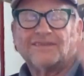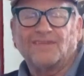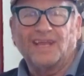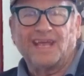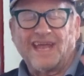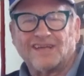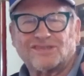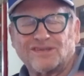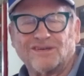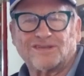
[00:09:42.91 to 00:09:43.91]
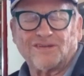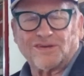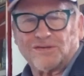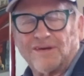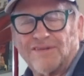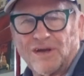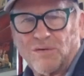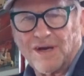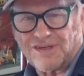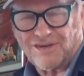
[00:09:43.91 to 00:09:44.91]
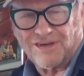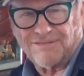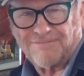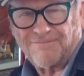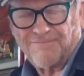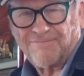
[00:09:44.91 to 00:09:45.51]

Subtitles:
the answer to the trivia question: